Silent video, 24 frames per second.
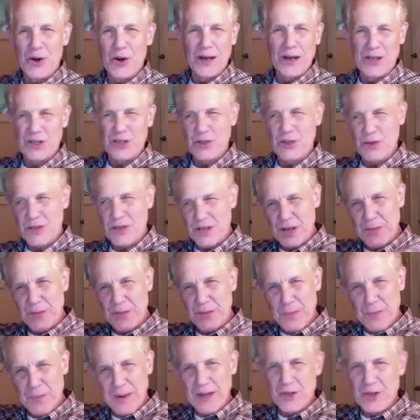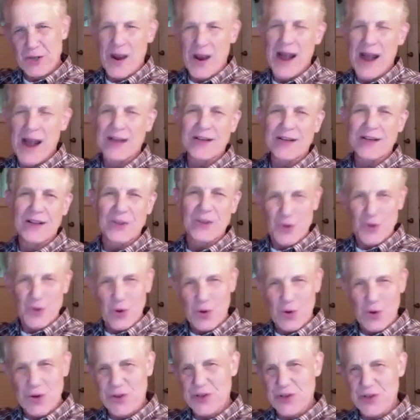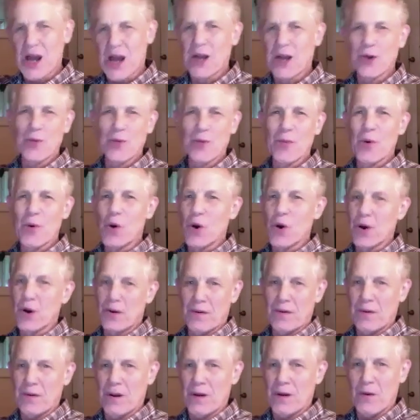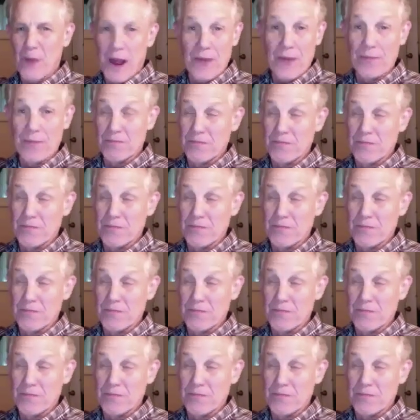and just seemed to be attracting the tourist dollar more around,